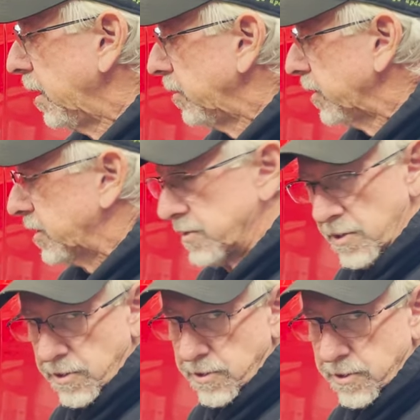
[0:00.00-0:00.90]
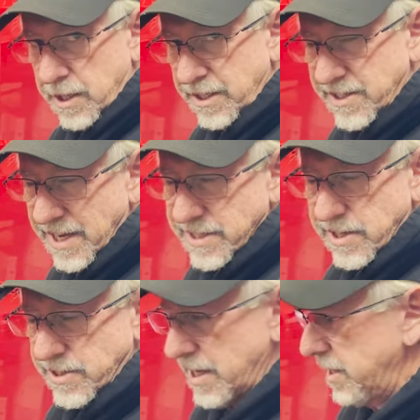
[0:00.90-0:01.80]
the consensus,
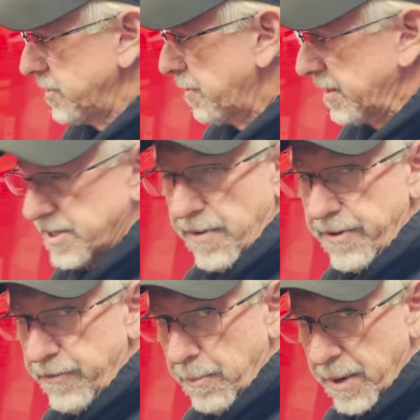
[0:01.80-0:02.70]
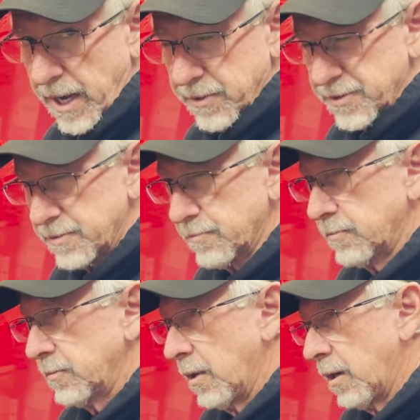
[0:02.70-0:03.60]
consensus is about 70 foot pounds.
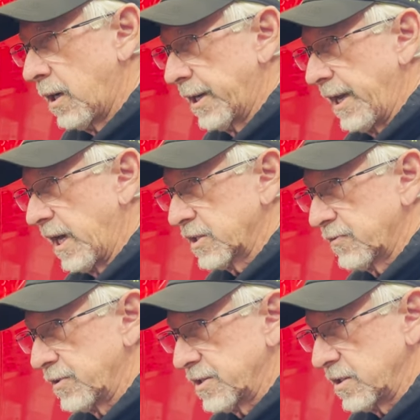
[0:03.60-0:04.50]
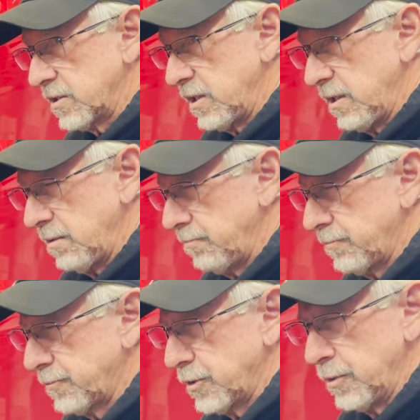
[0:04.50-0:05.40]
Honda asked for
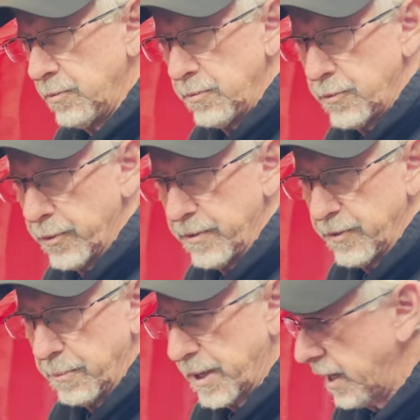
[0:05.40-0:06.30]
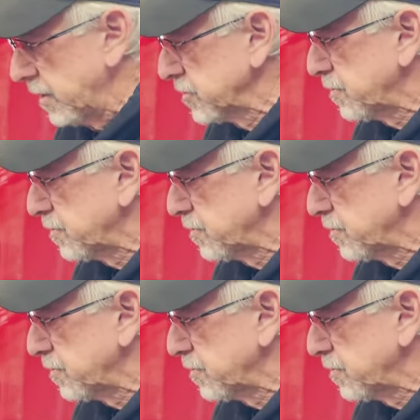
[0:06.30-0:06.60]
62, 3 foot pounds,